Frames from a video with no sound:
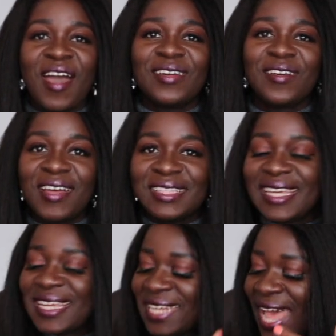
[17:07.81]

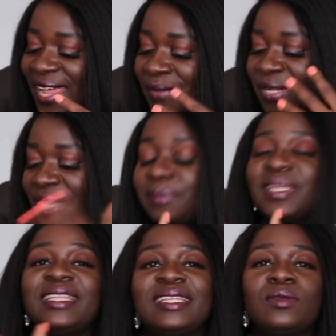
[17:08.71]
Granted, I am
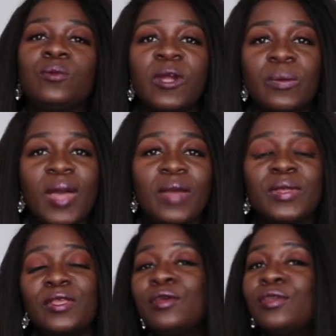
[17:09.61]
labeling this a work bag,
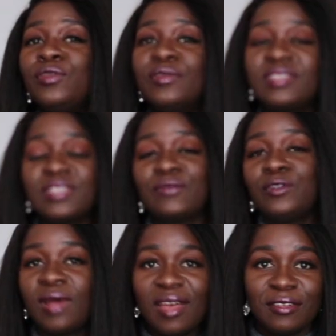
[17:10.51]
but you can use this for
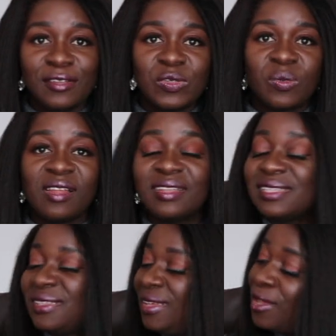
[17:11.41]
travel as well. It
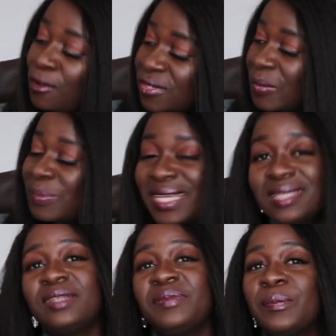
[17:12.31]
could also
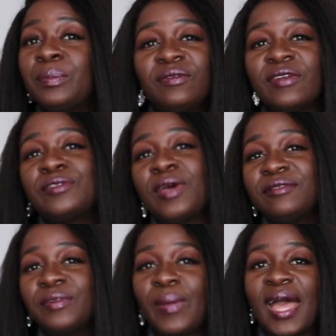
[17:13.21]
potentially be a perfect
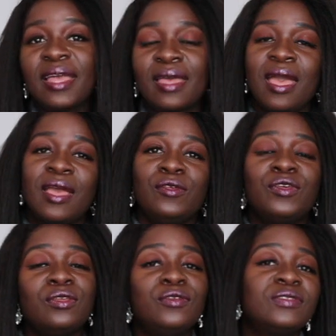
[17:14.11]
travel bag. You
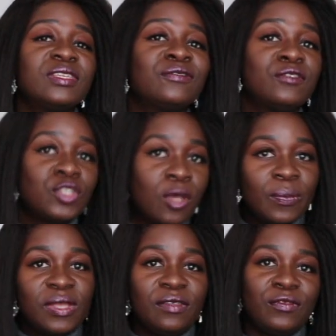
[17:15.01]
can use this for
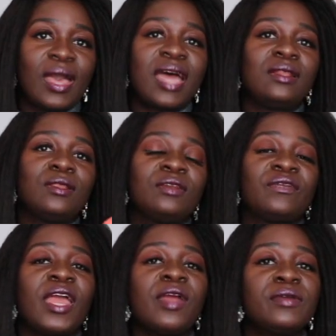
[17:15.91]
shopping if you had a lot of
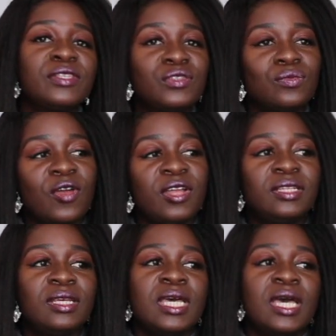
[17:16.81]
errands to run.
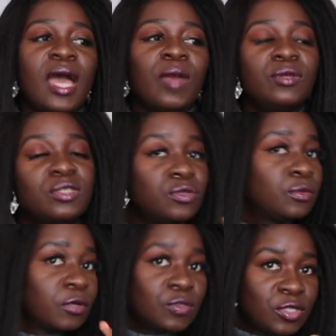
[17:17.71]
I wouldn't do
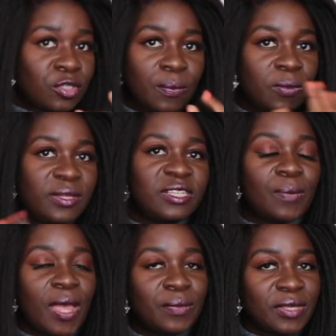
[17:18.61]
grocery shopping with this
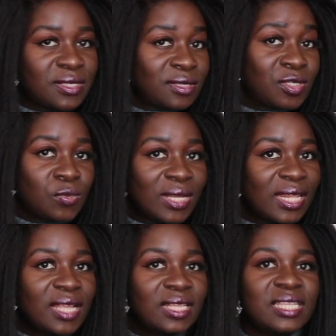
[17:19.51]
bag because this is suede
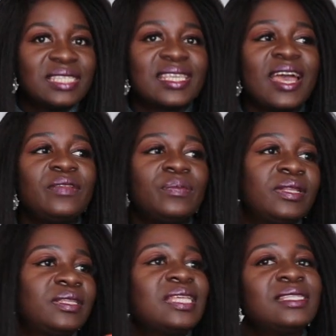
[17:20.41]
lining inside,
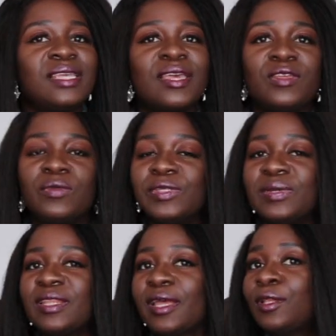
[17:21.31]
but let's say you were
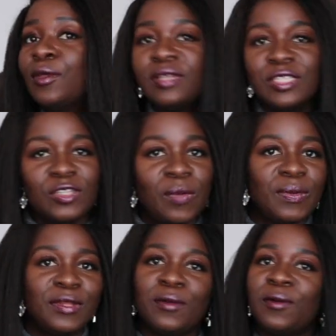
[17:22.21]
doing like clothing
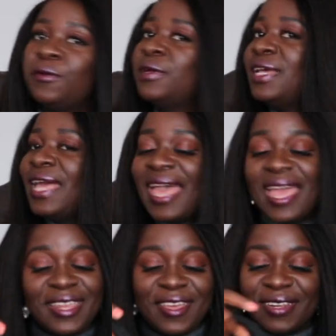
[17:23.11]
shopping or
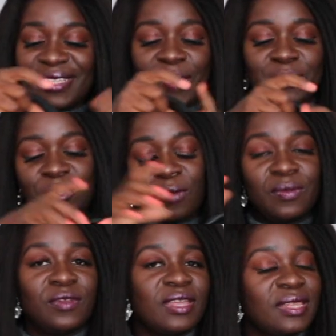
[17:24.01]
any other type of
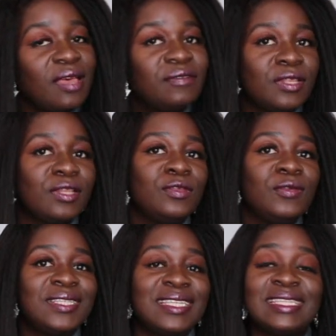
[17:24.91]
shopping, you can definitely
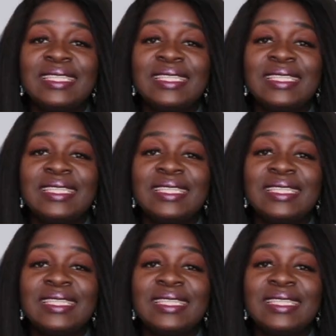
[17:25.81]
use this.